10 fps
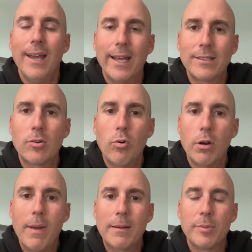at the
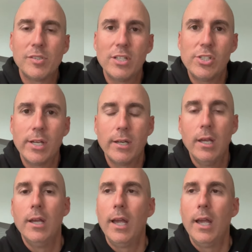quarterback position.